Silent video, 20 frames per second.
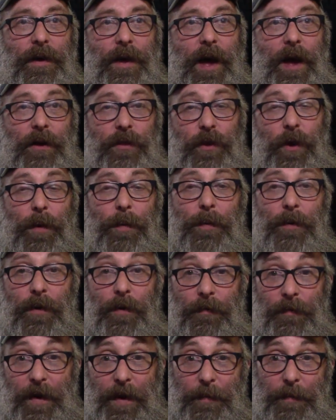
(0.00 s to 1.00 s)
October,
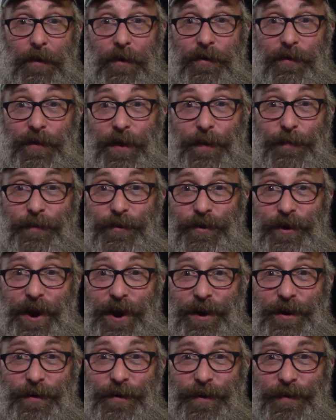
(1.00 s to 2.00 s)
November, December,
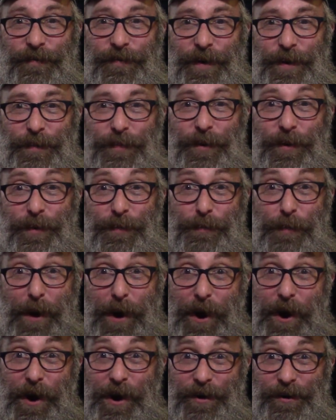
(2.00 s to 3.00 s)
January, February,
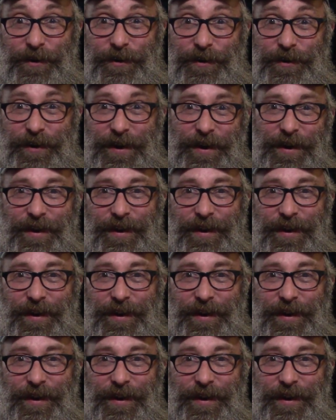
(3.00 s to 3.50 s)
March.